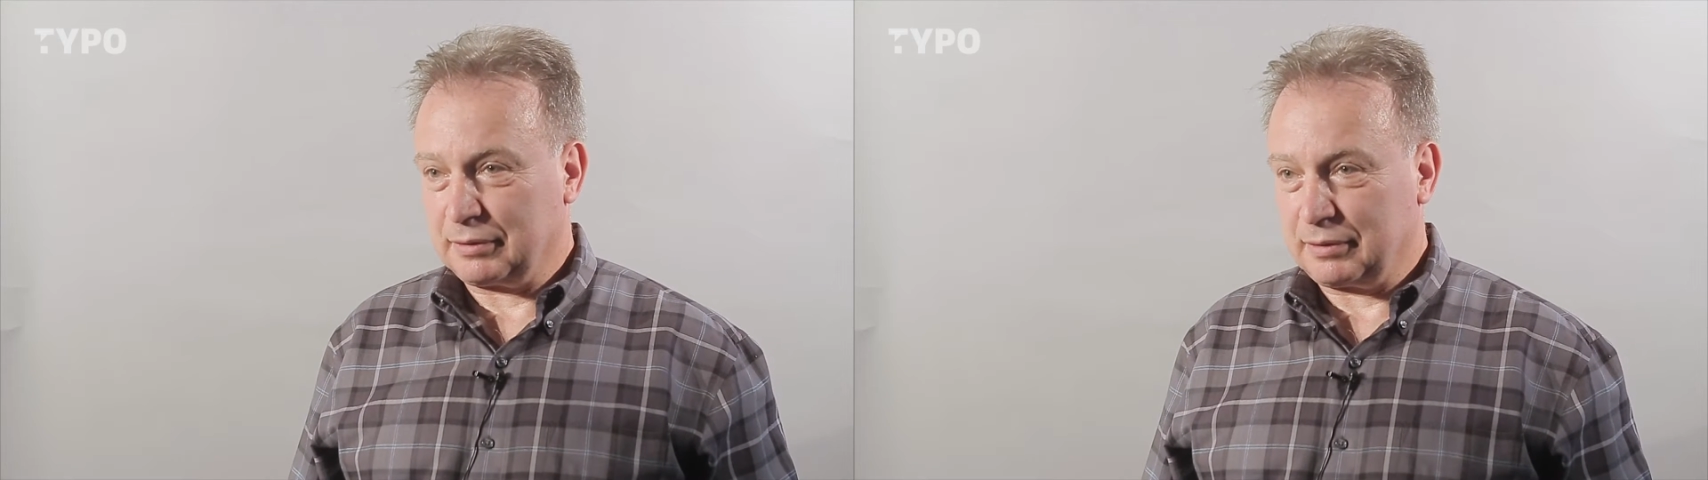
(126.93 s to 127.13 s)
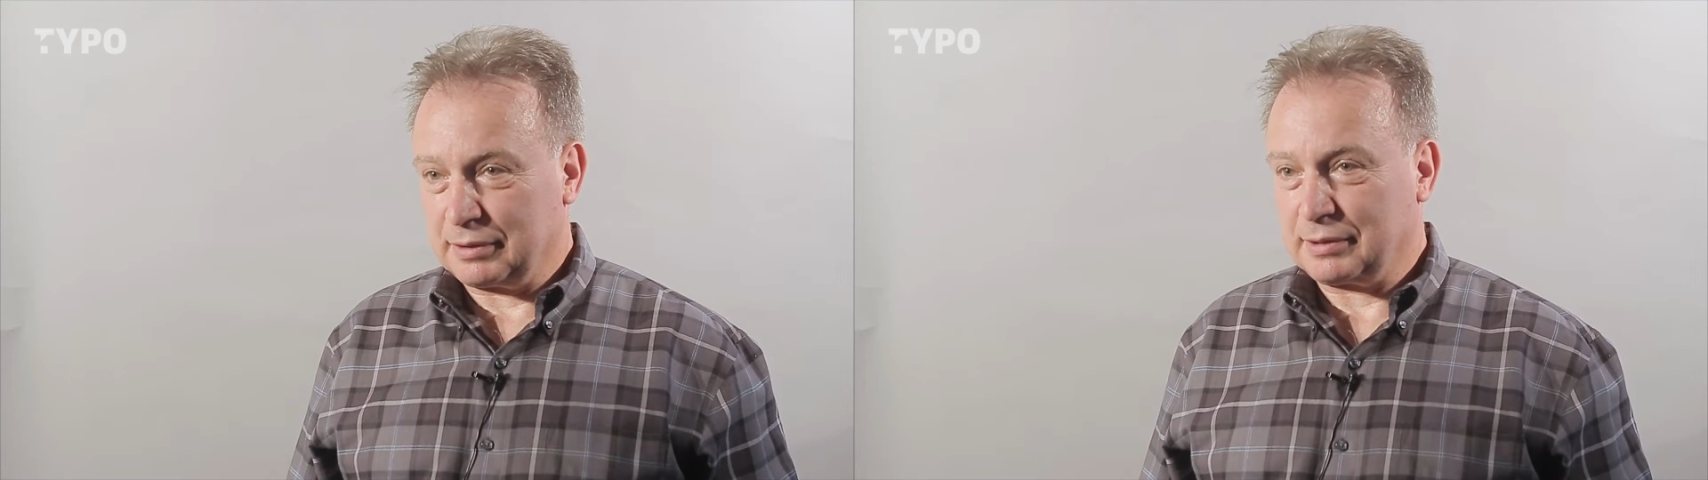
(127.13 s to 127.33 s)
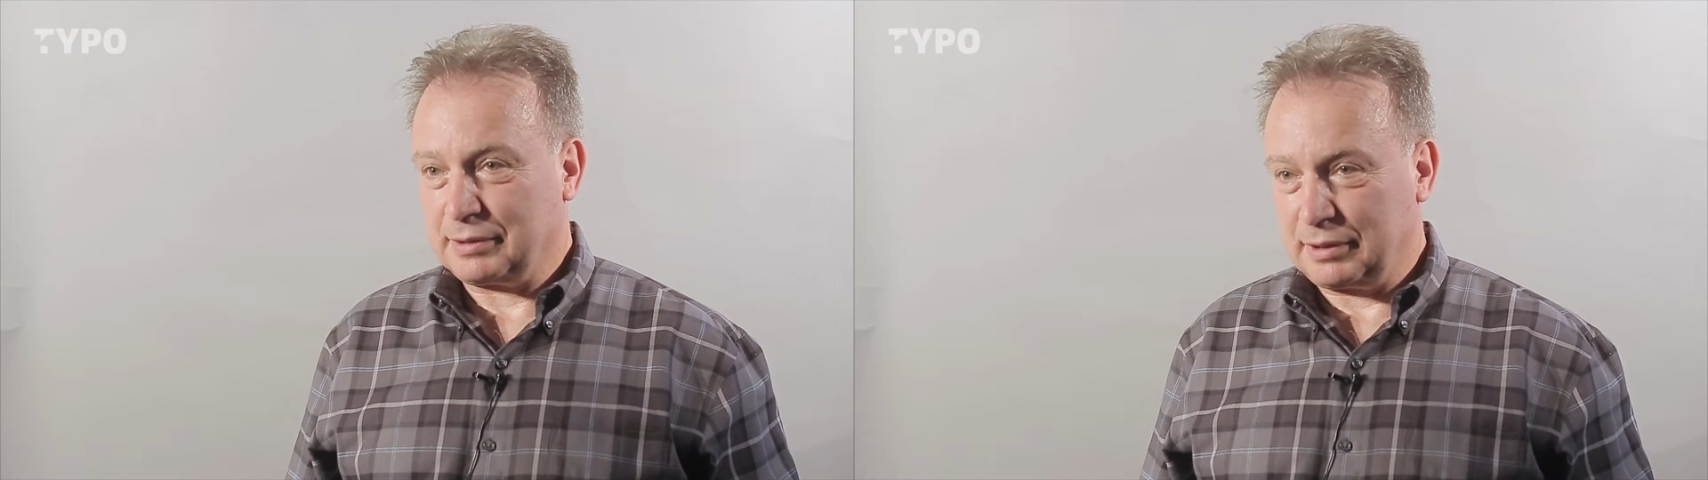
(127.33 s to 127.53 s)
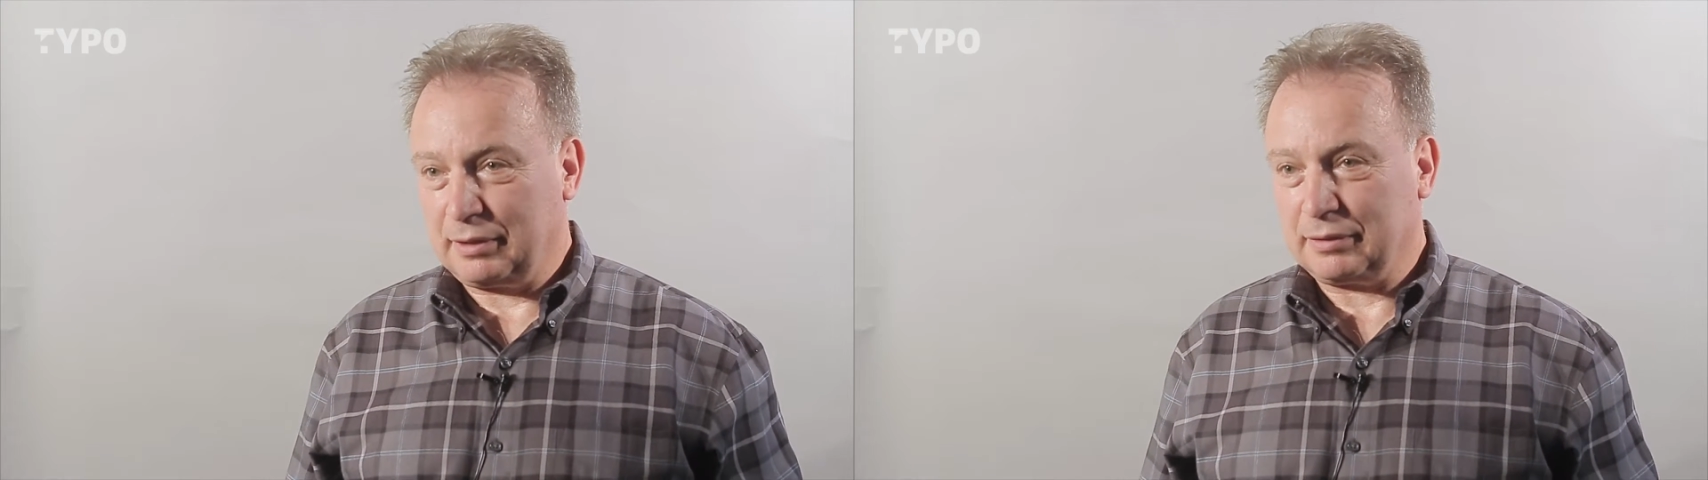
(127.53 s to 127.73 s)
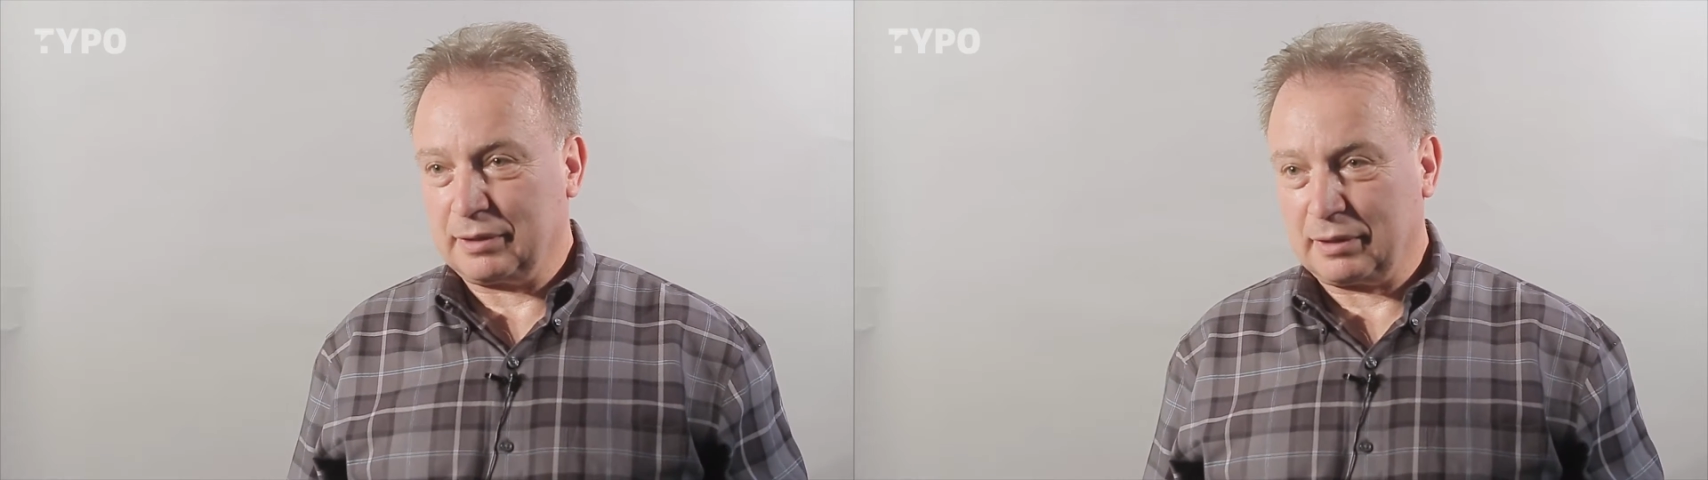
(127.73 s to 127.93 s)
there is
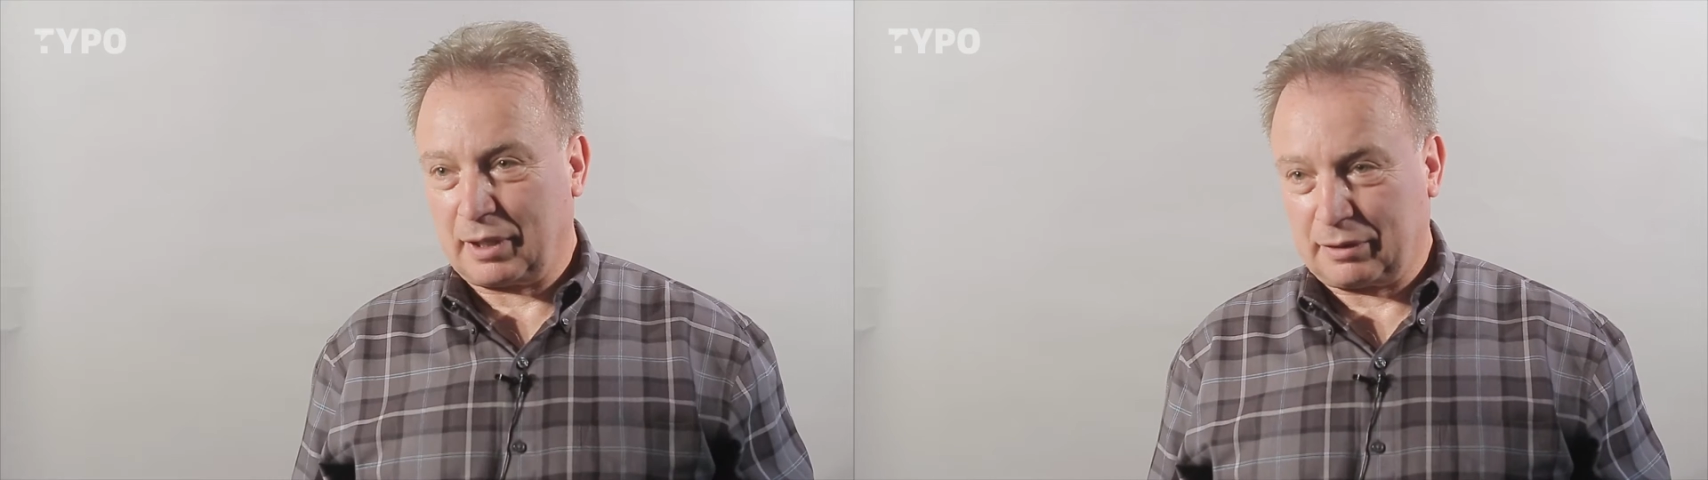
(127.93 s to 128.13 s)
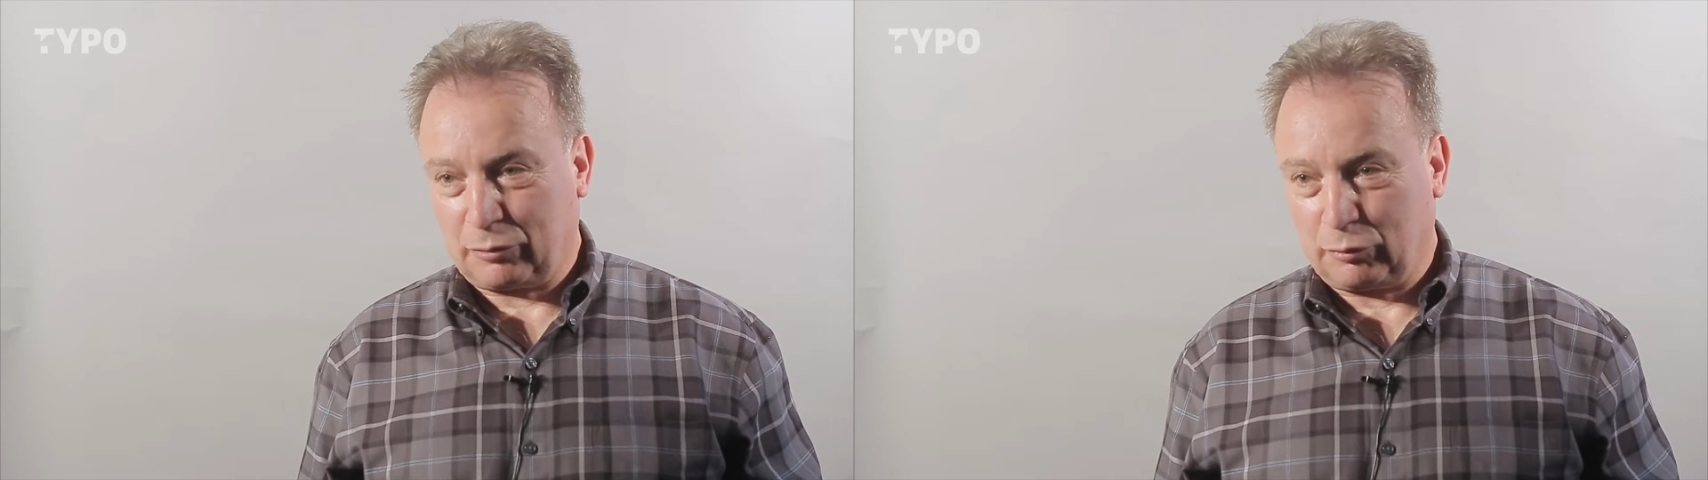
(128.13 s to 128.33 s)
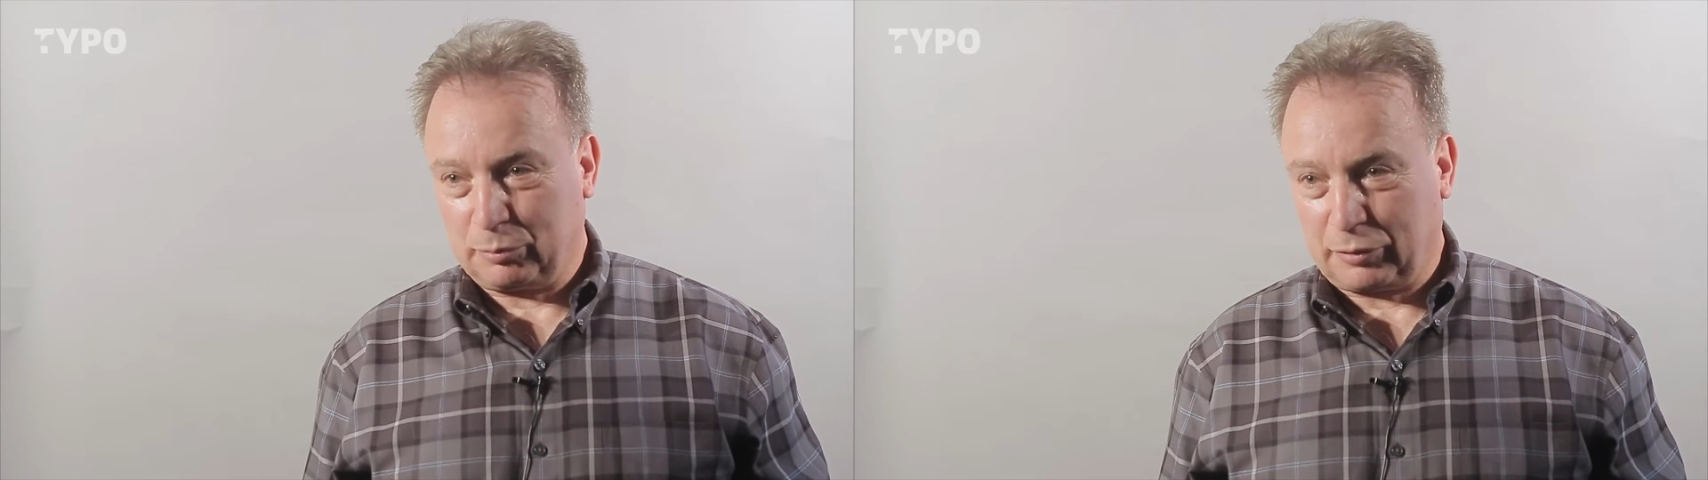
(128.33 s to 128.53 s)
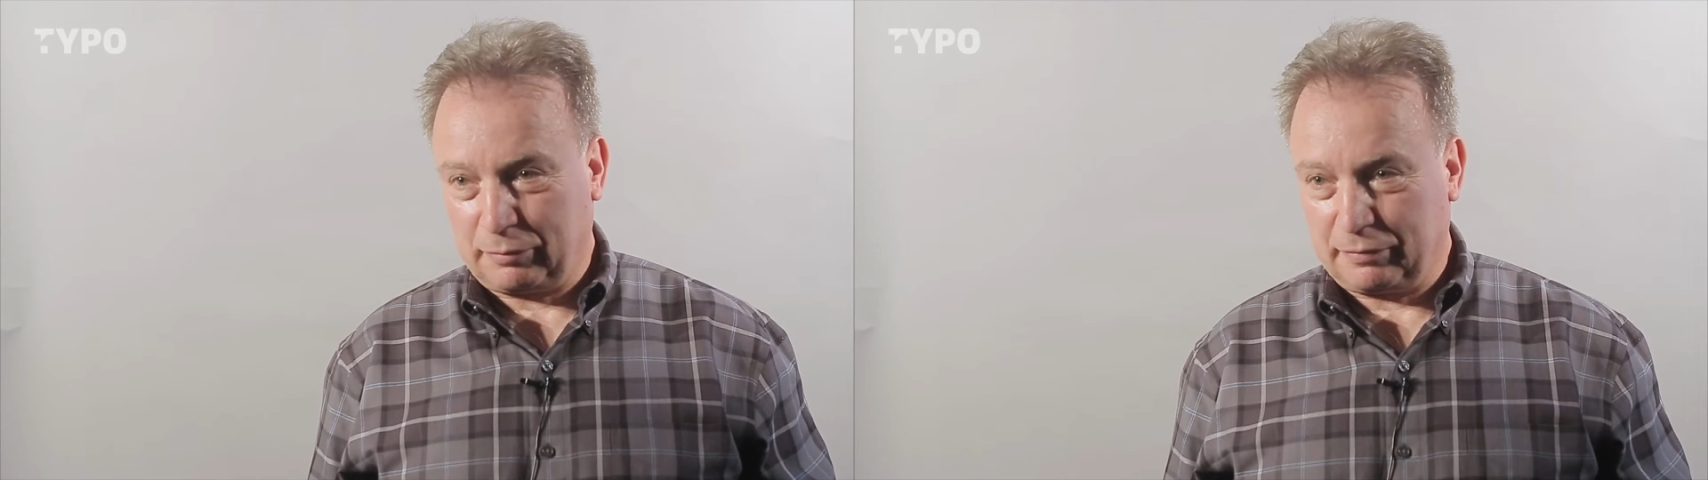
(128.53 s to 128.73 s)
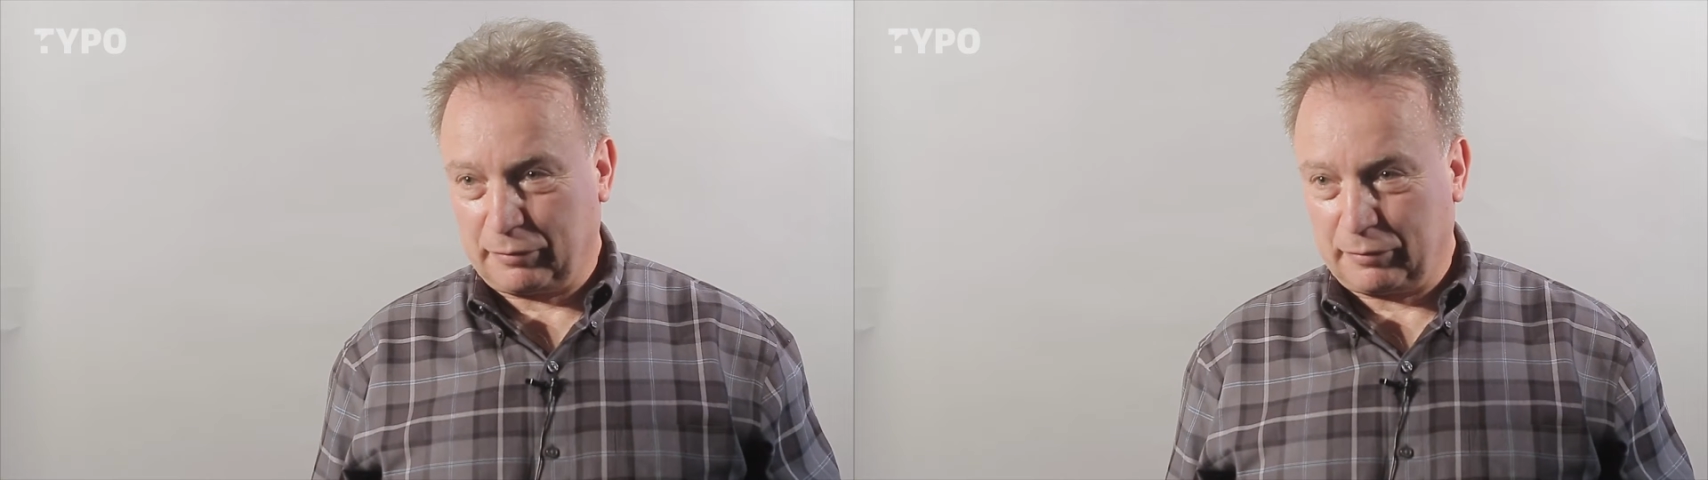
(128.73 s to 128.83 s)
still a lot of room for,